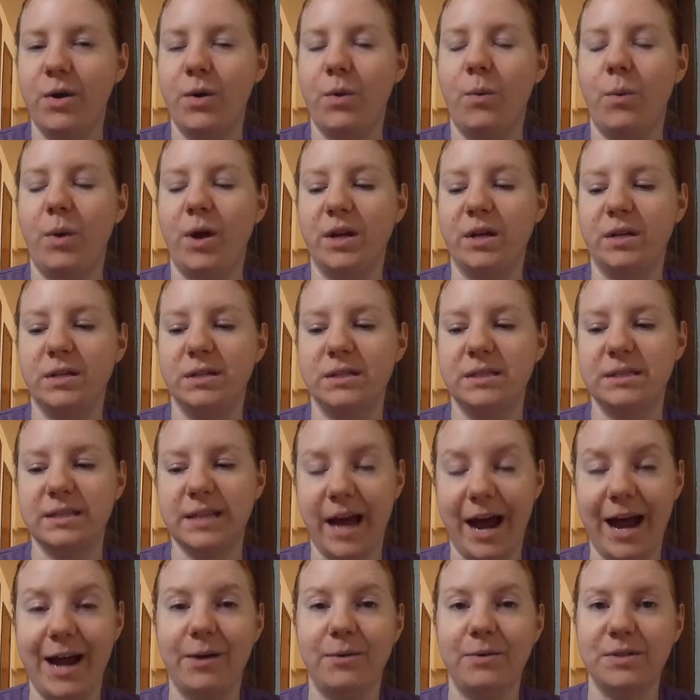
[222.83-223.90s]
when
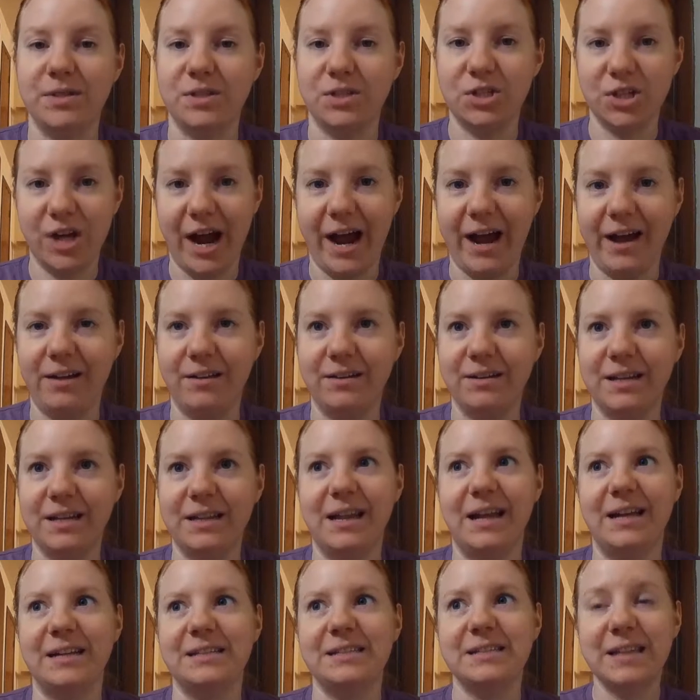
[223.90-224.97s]
Sky was a child, and
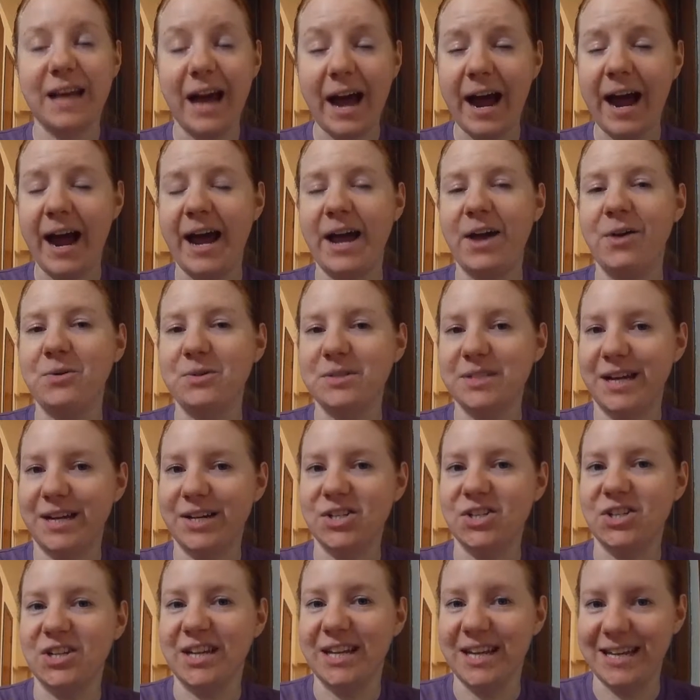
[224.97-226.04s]
that Sky was
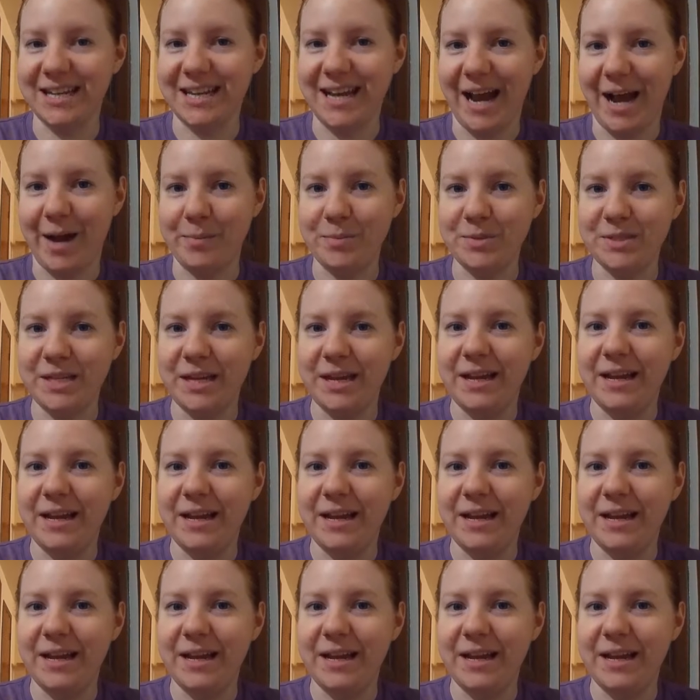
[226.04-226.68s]
actually kidnapped